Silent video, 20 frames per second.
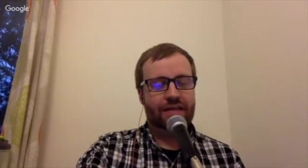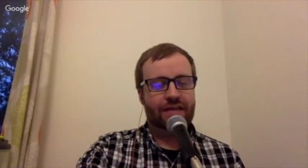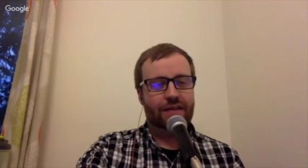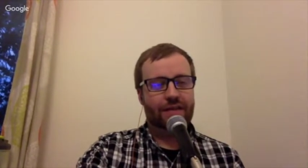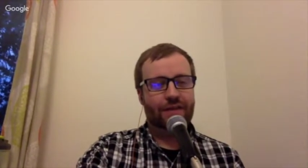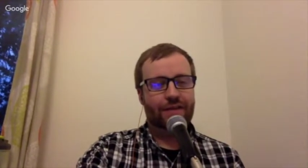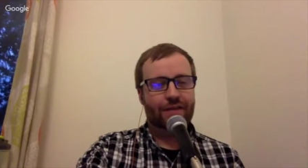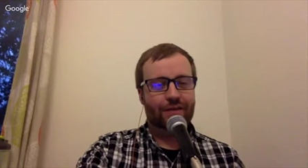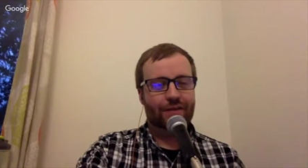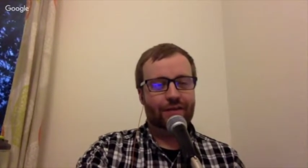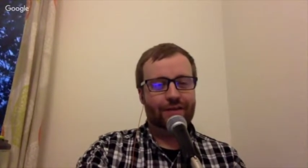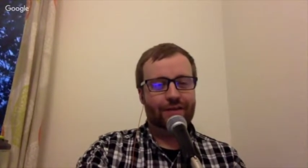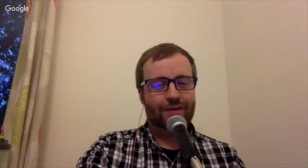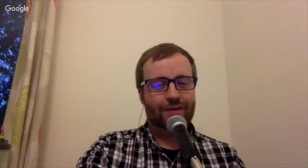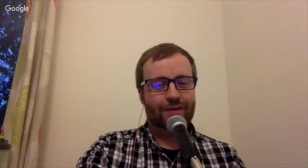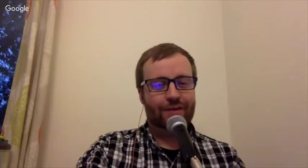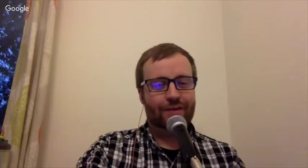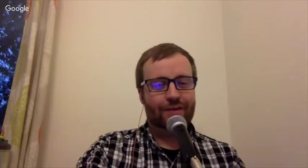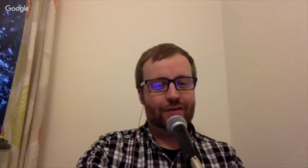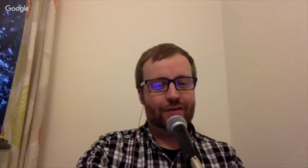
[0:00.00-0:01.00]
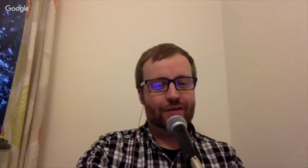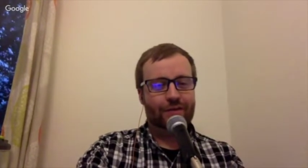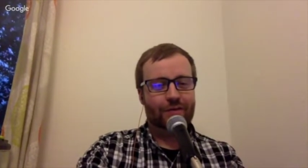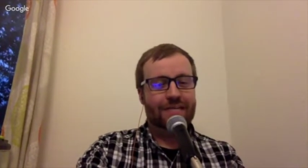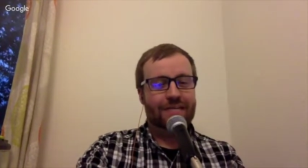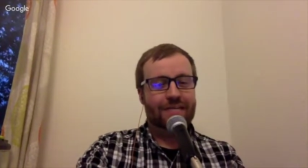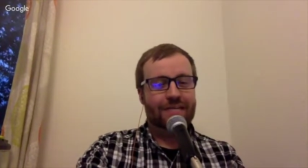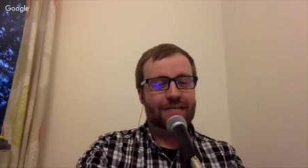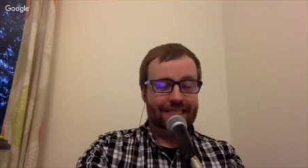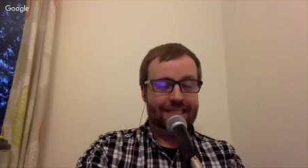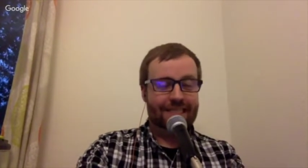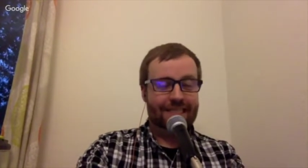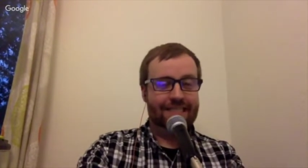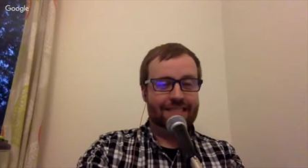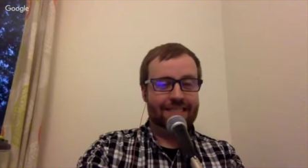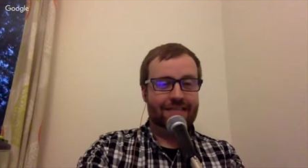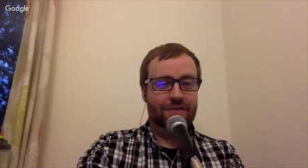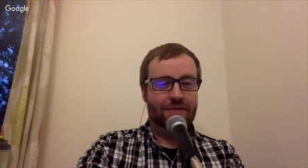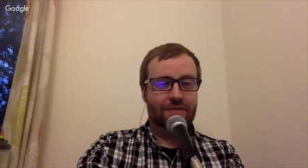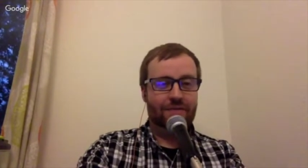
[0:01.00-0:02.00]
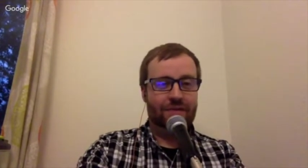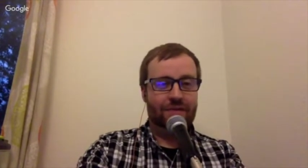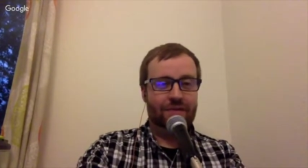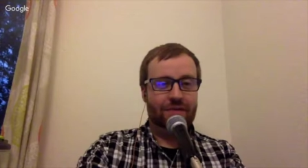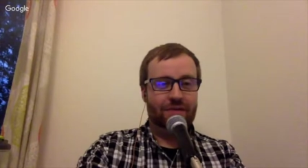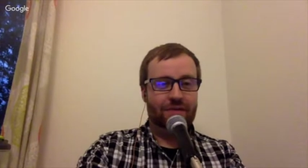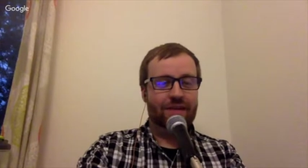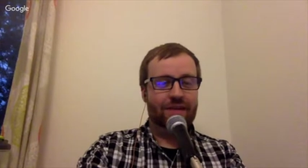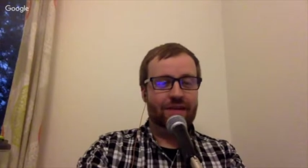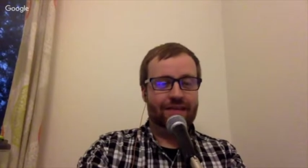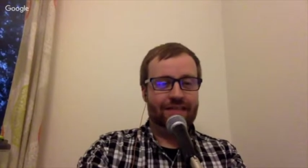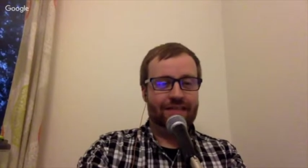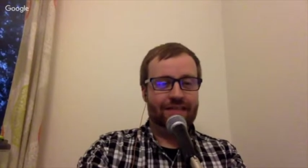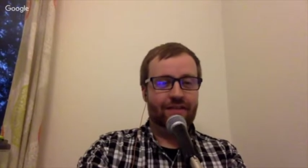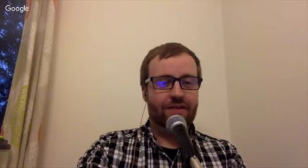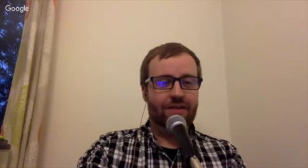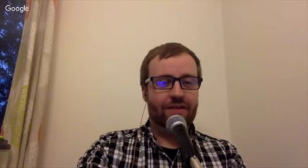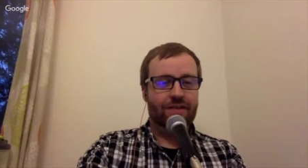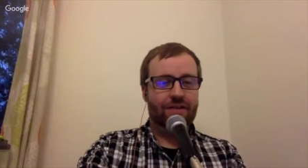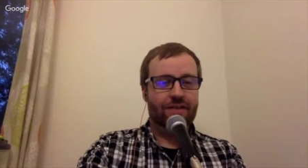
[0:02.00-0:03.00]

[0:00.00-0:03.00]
Thank you to those of you who listened to me, not like Derek.